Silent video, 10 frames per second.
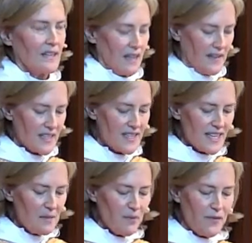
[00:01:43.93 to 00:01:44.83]
In the
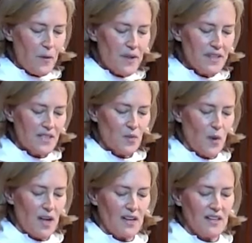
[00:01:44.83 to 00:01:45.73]
scene before this
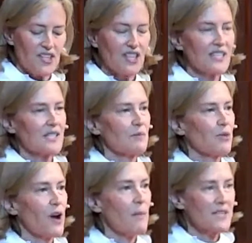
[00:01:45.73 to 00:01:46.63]
one, Jesus
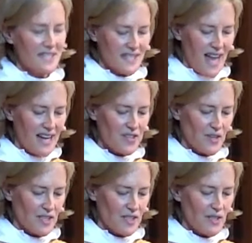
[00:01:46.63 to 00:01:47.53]
promises
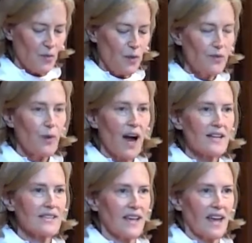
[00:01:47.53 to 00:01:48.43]
Lazarus would
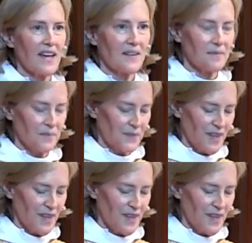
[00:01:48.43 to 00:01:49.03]
rise again.